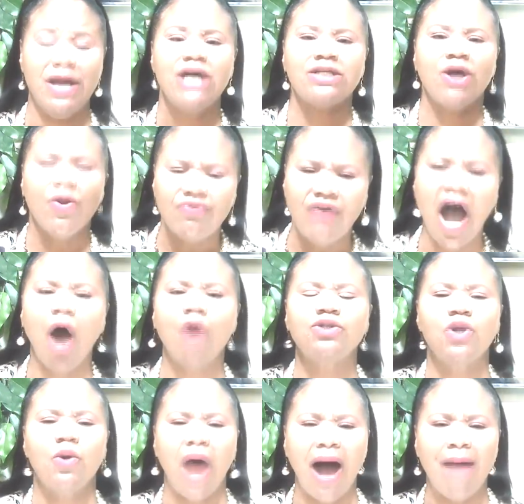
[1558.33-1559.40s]
So those
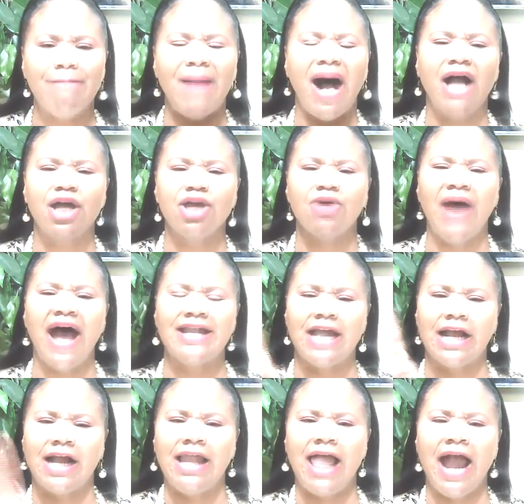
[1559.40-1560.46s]
who are mocking you, I
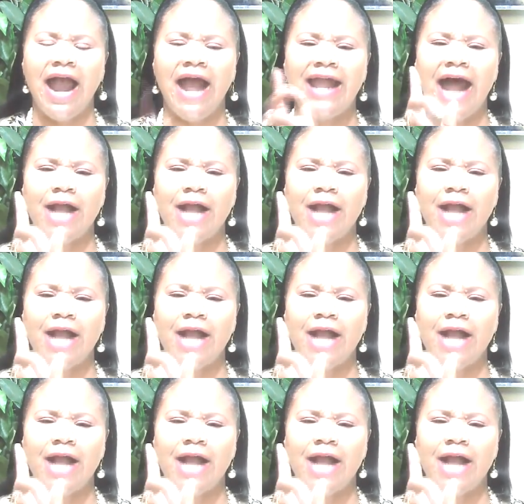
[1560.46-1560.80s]
declare and